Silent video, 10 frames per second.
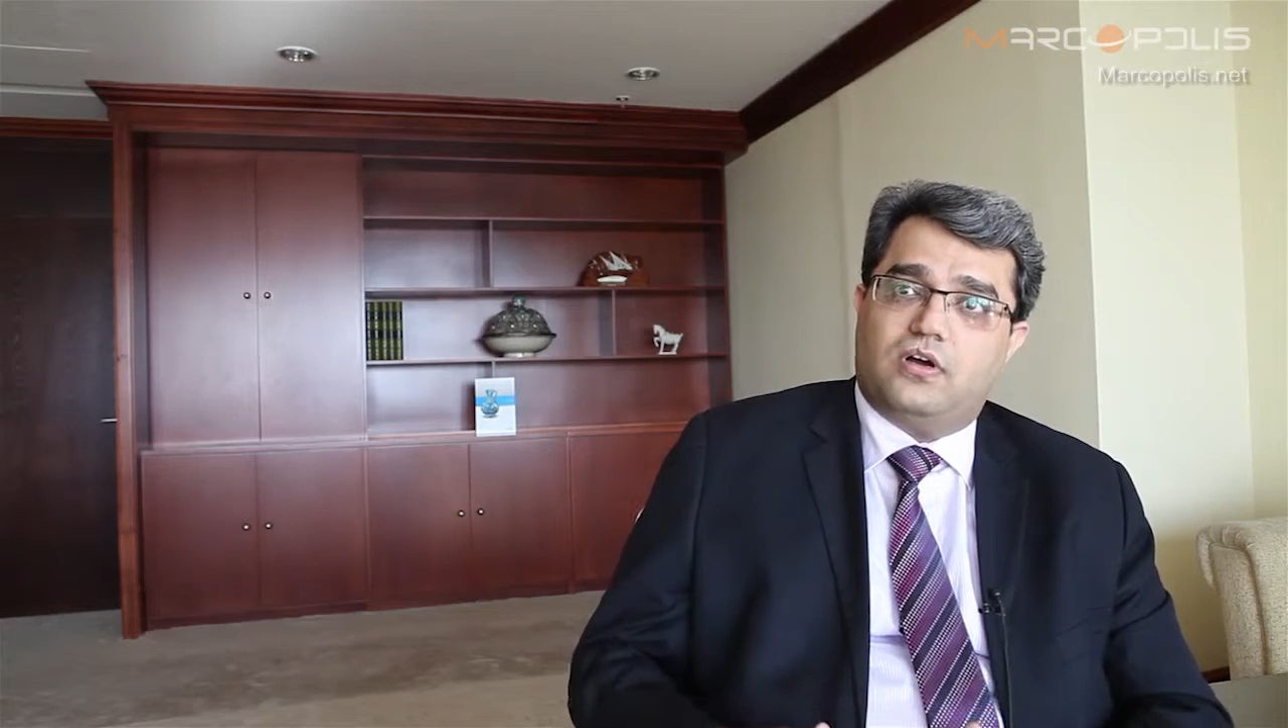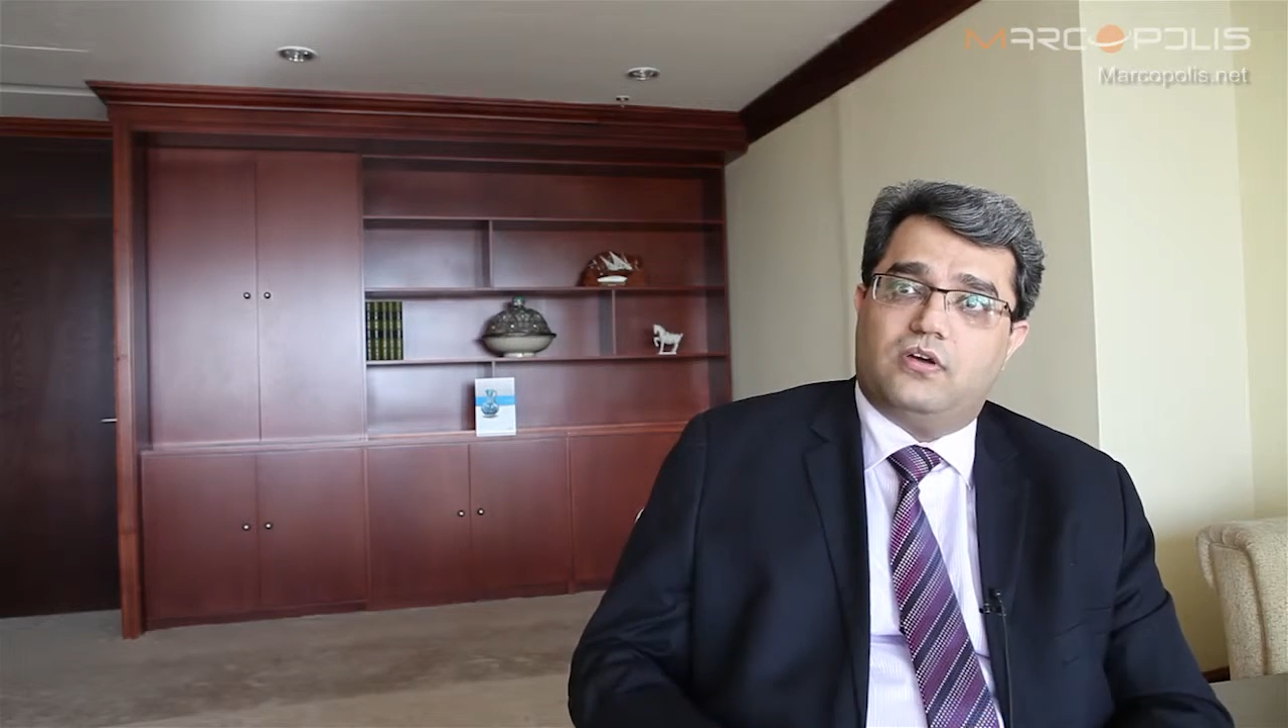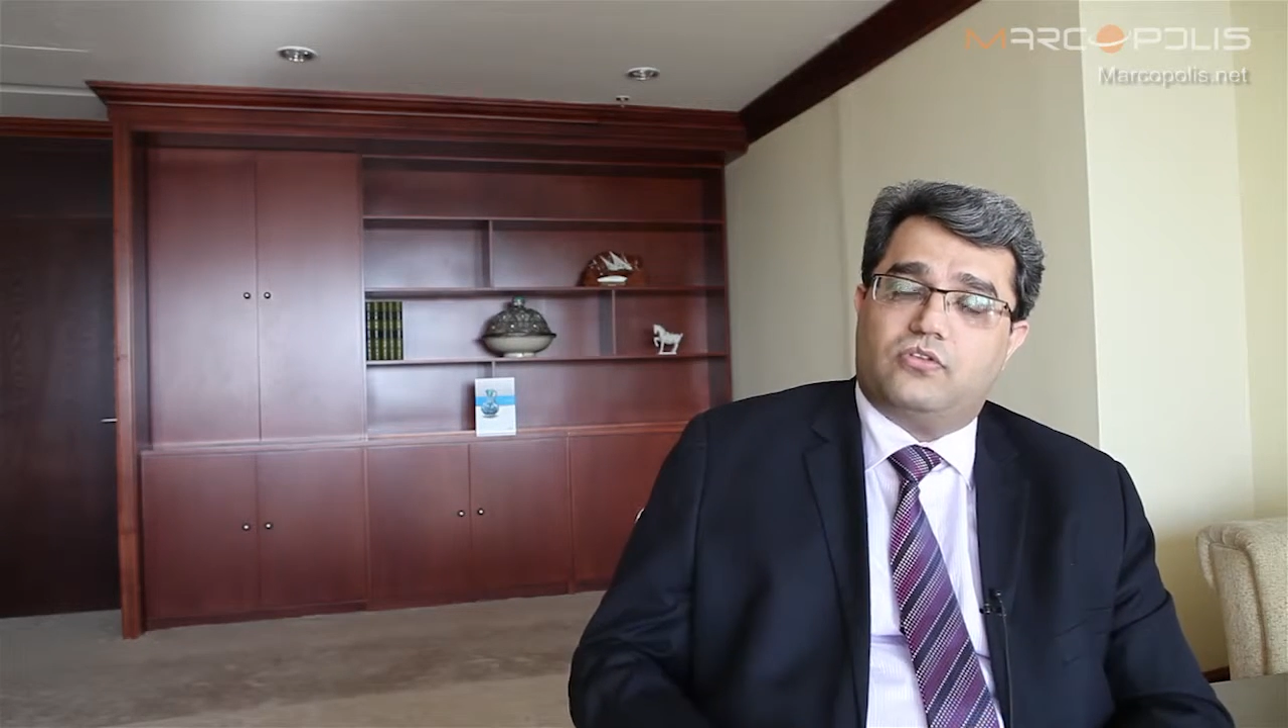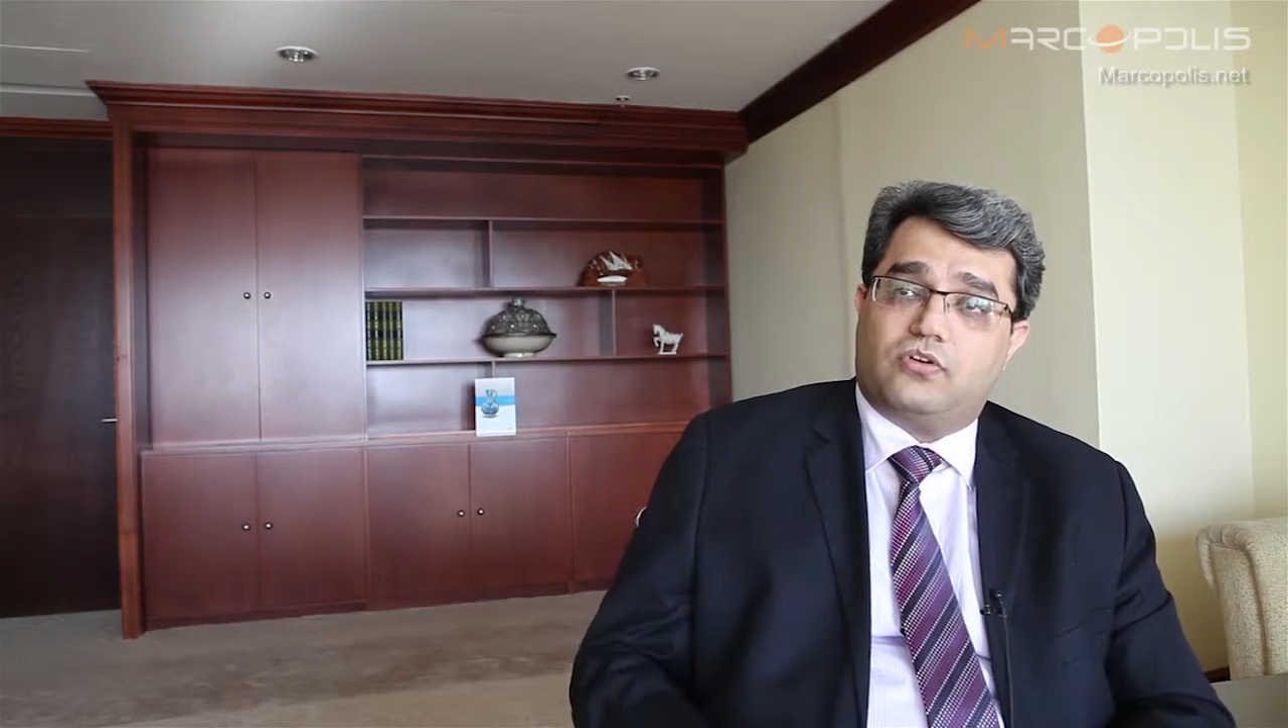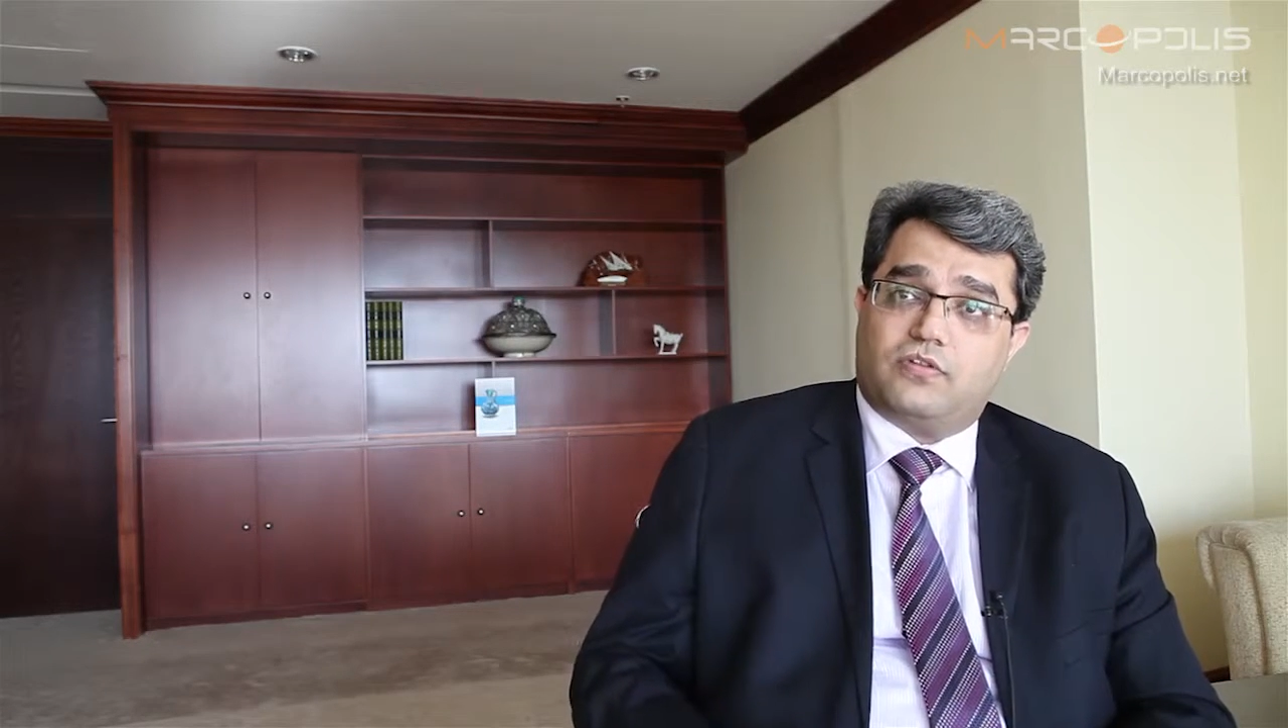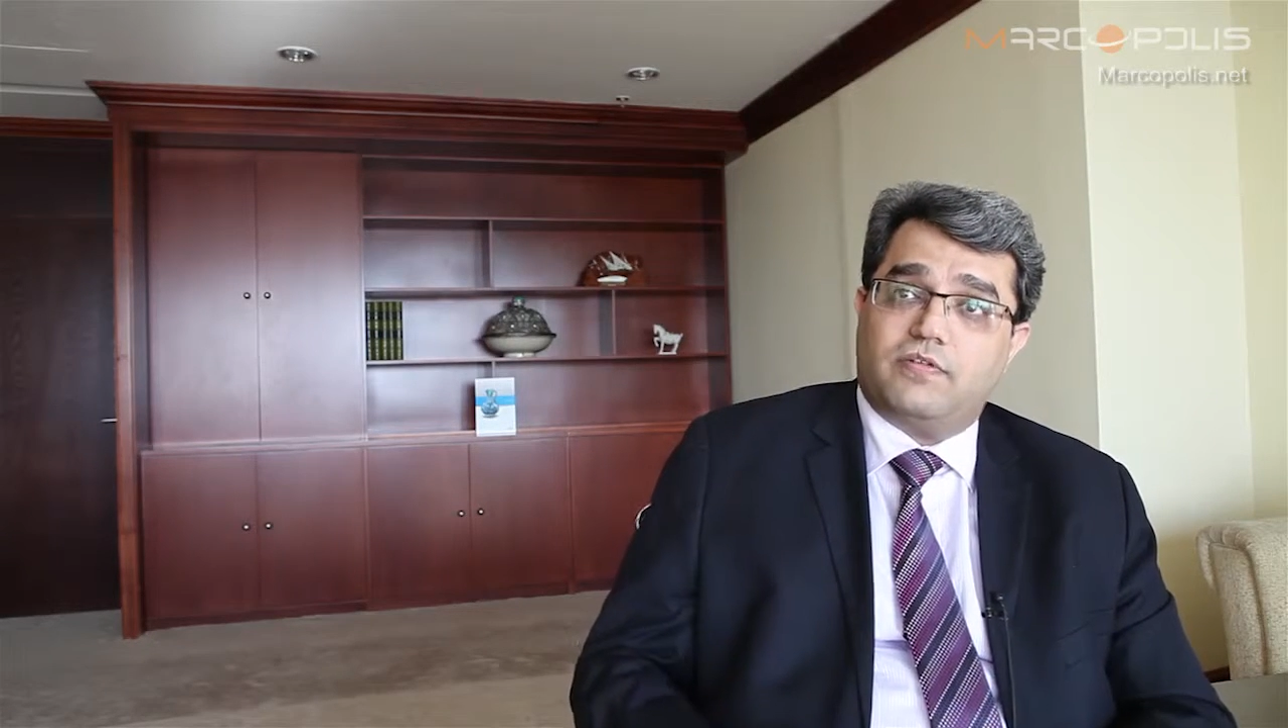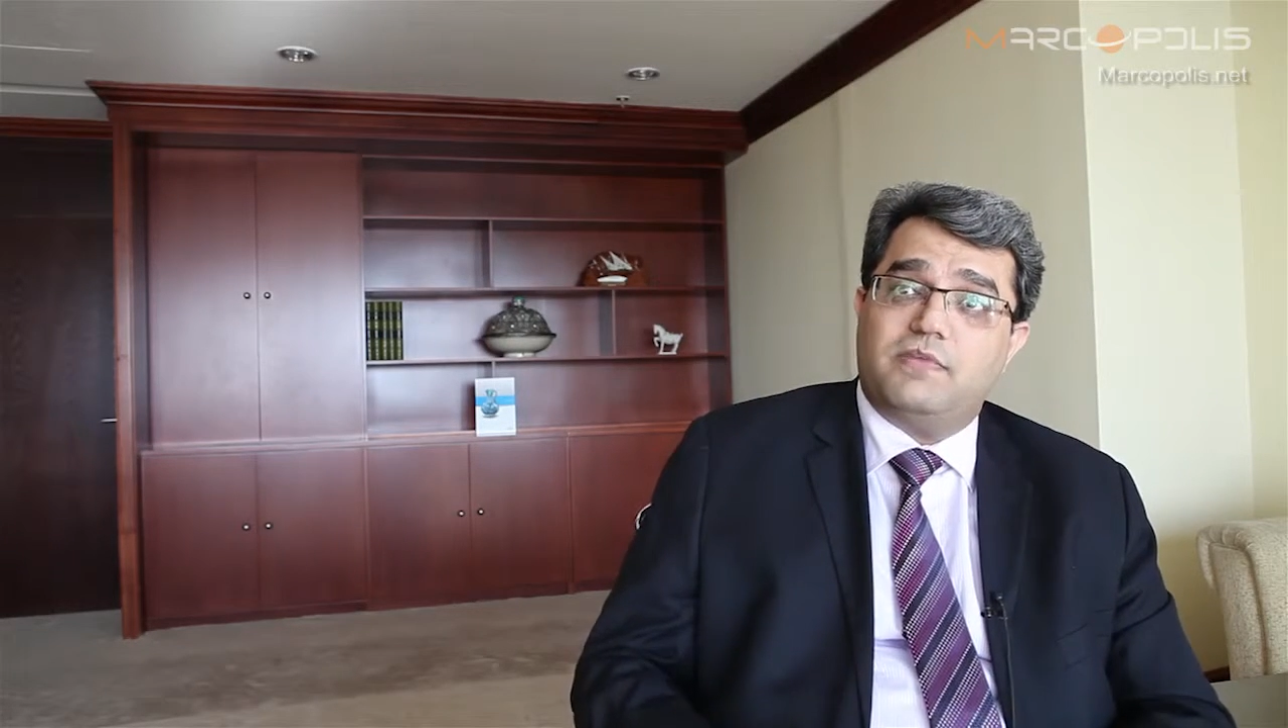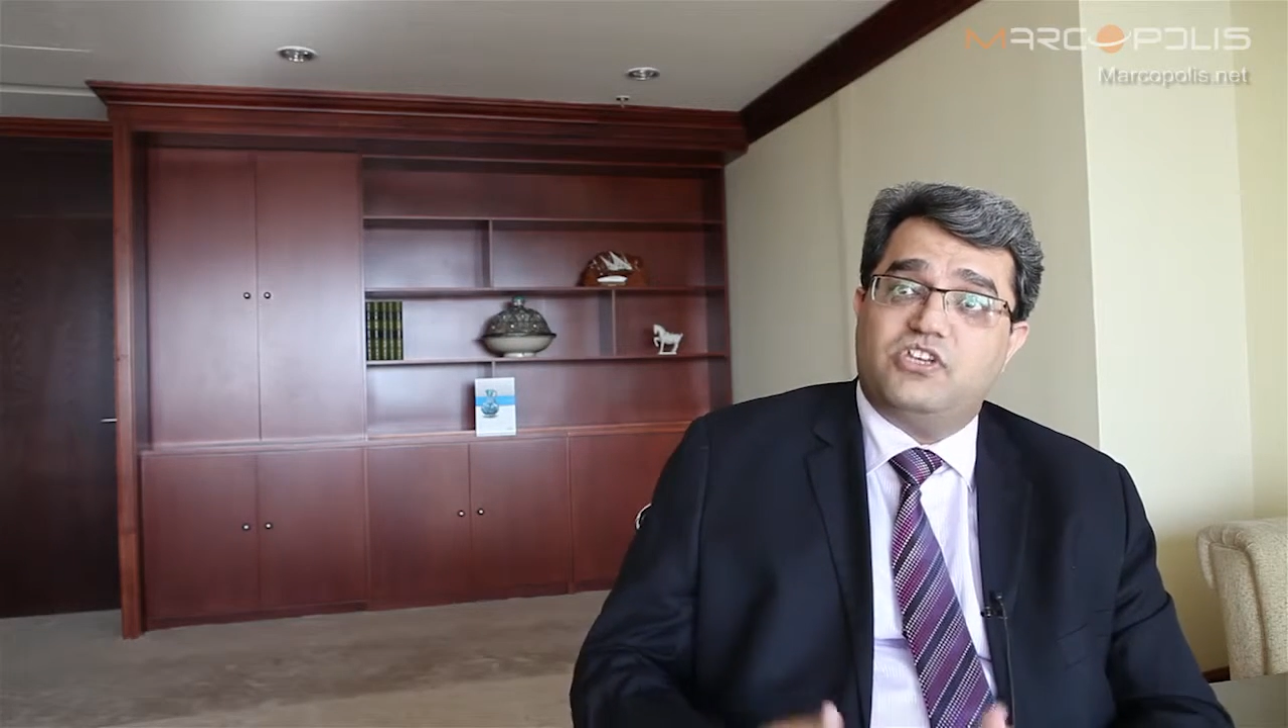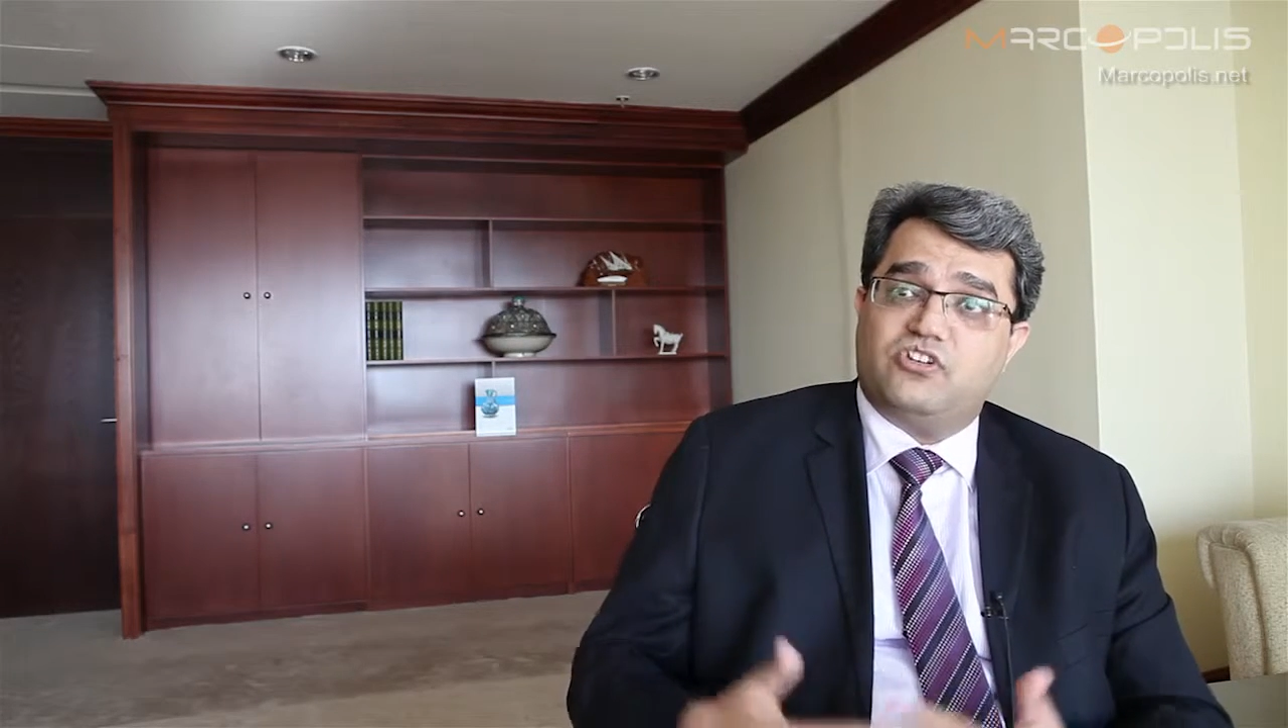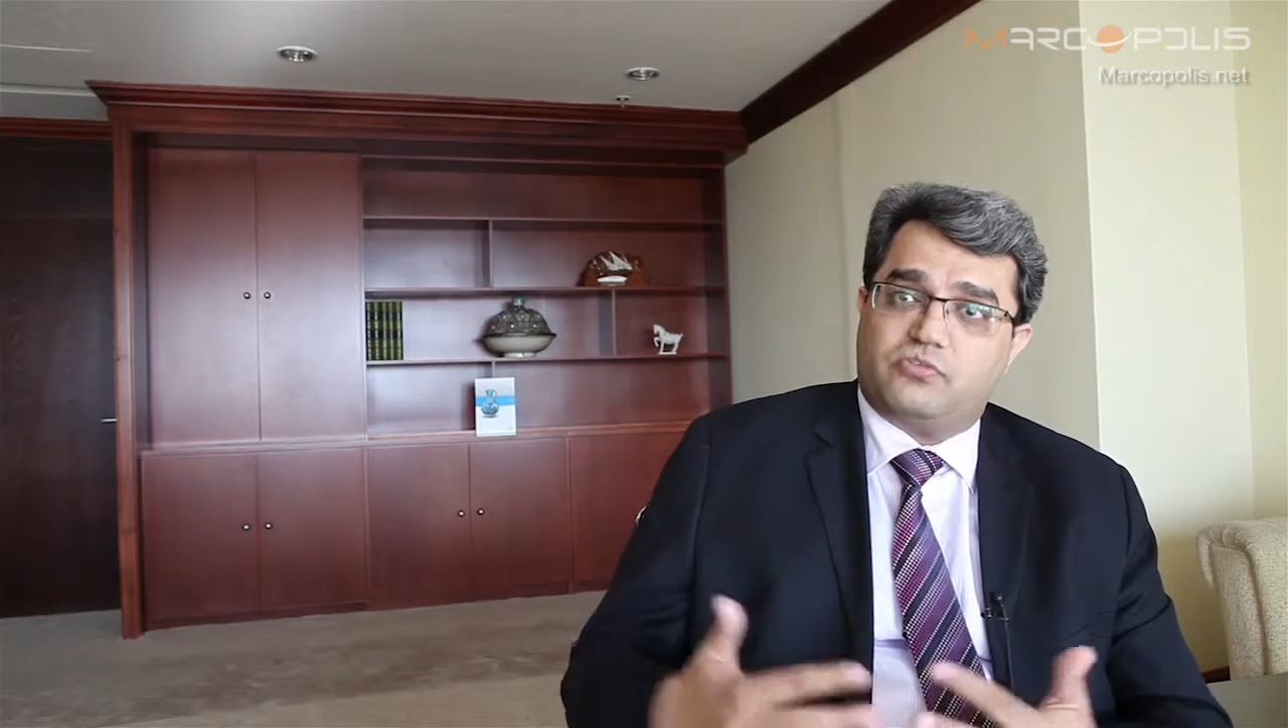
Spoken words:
sort of a major